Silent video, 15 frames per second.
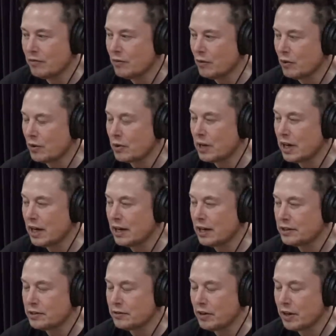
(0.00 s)
or an AI
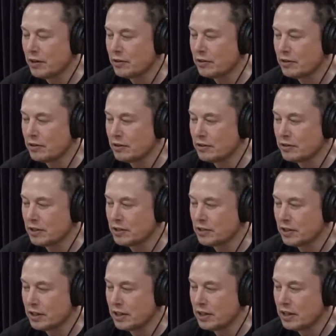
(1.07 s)
symbiote,
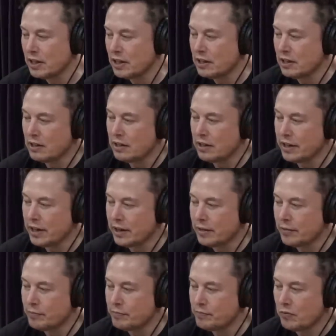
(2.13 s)
essentially.
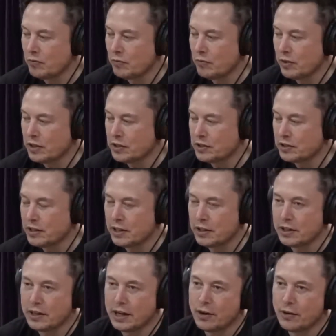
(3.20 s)
It's just that
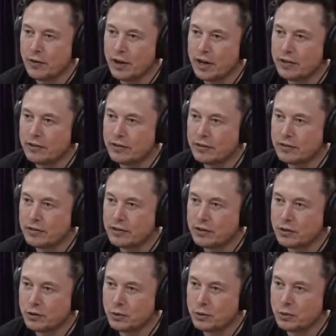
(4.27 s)
the data rate
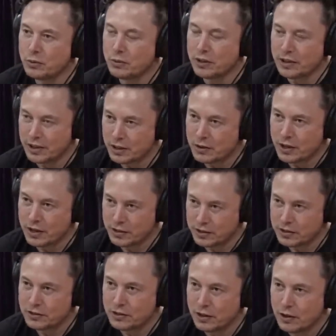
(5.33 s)
to the electronics
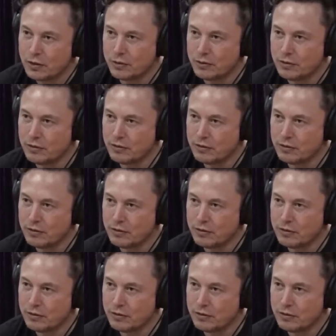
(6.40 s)
is slow.